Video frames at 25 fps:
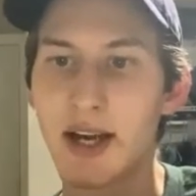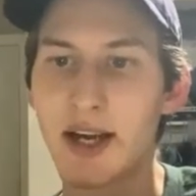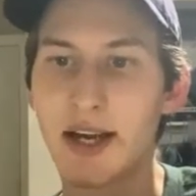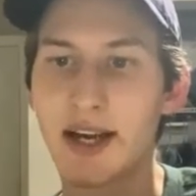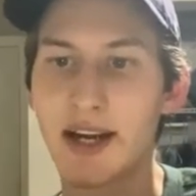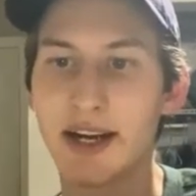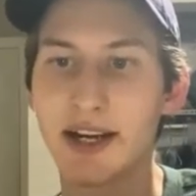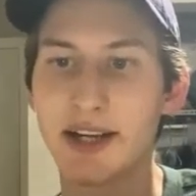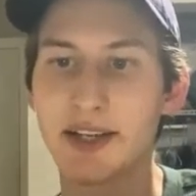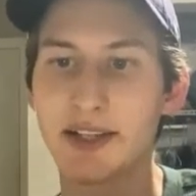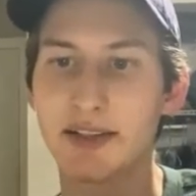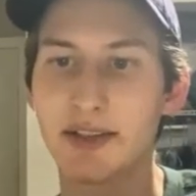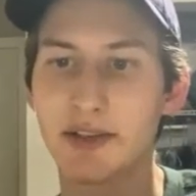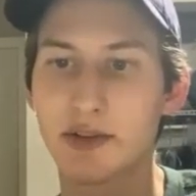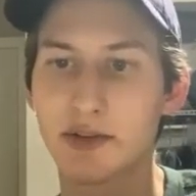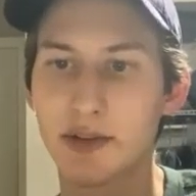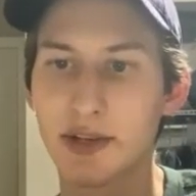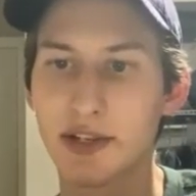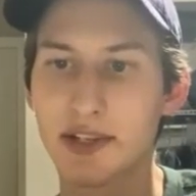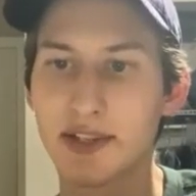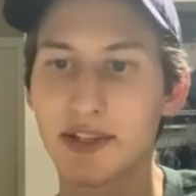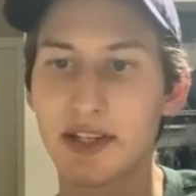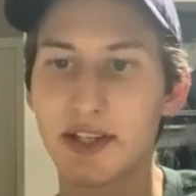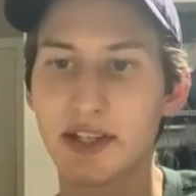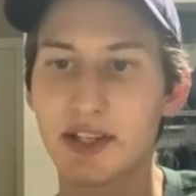as the
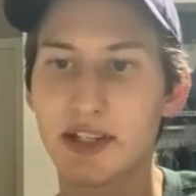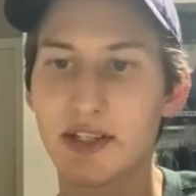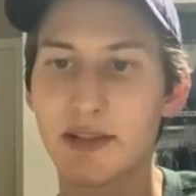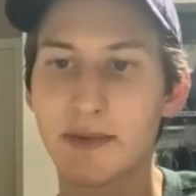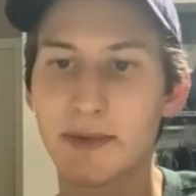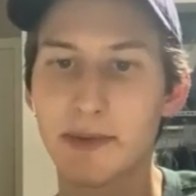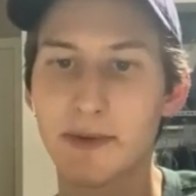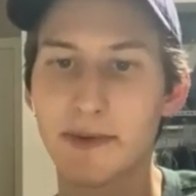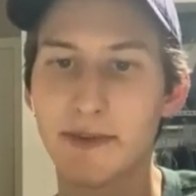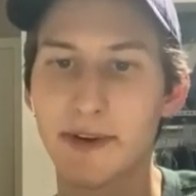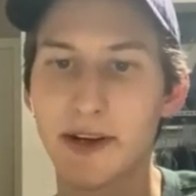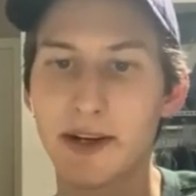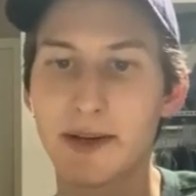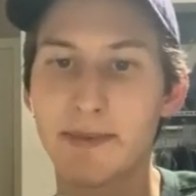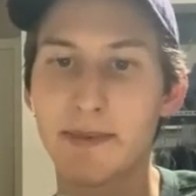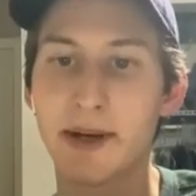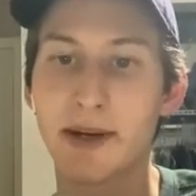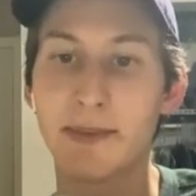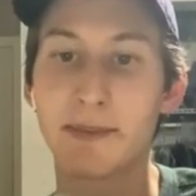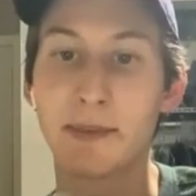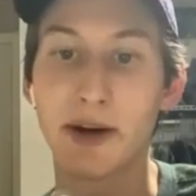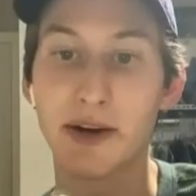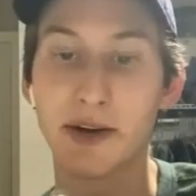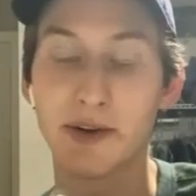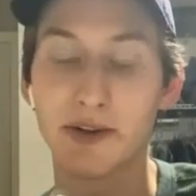translations provided by
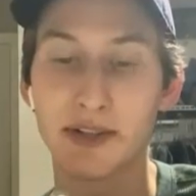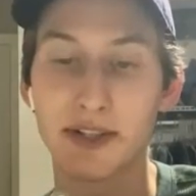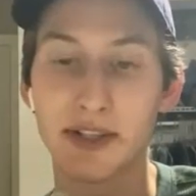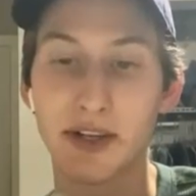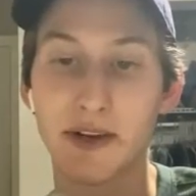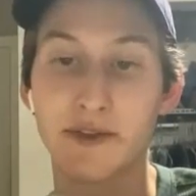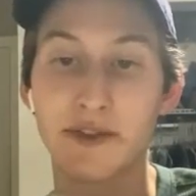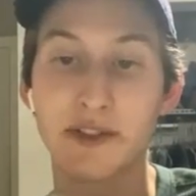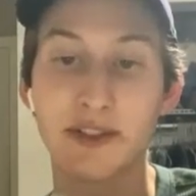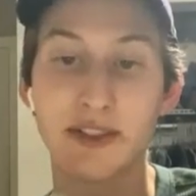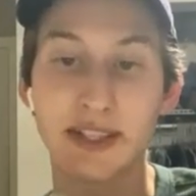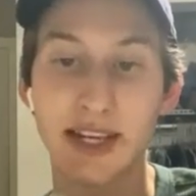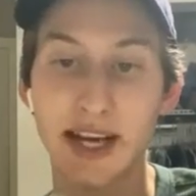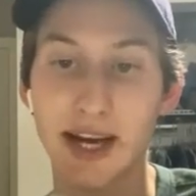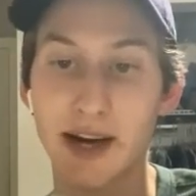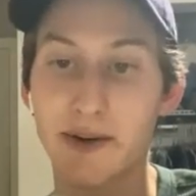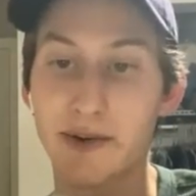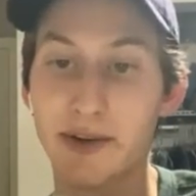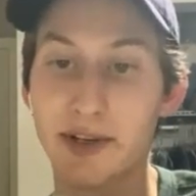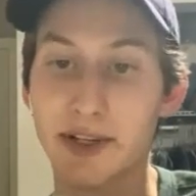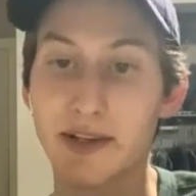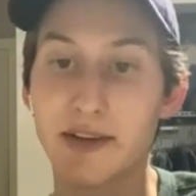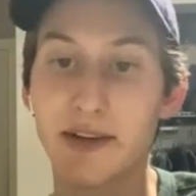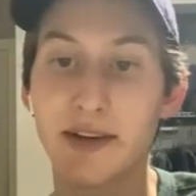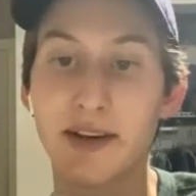Microsoft's
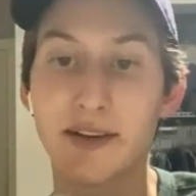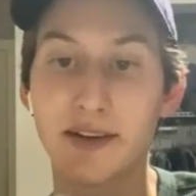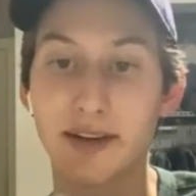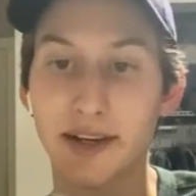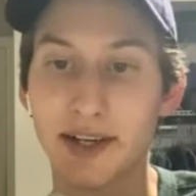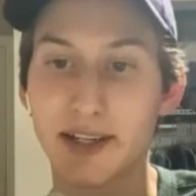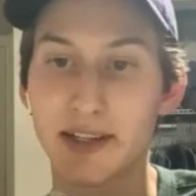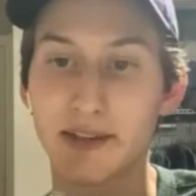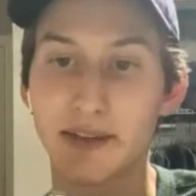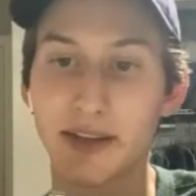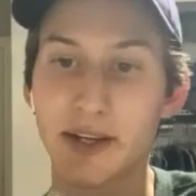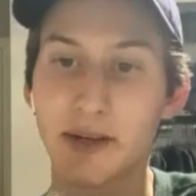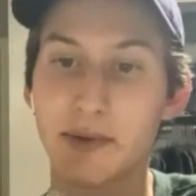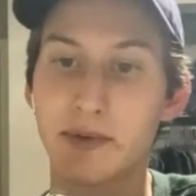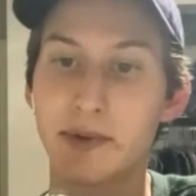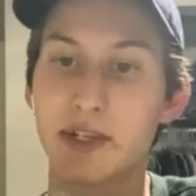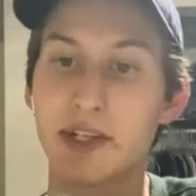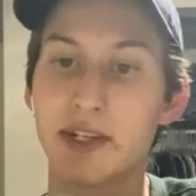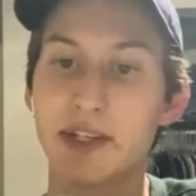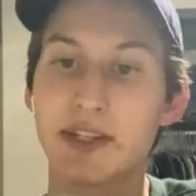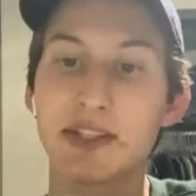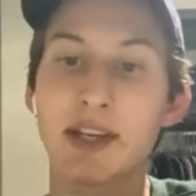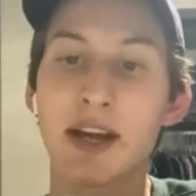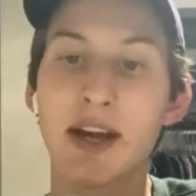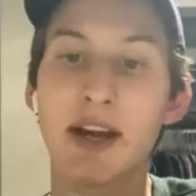touted 90
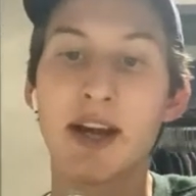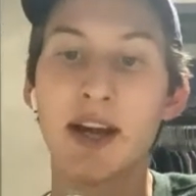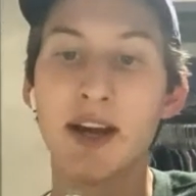languages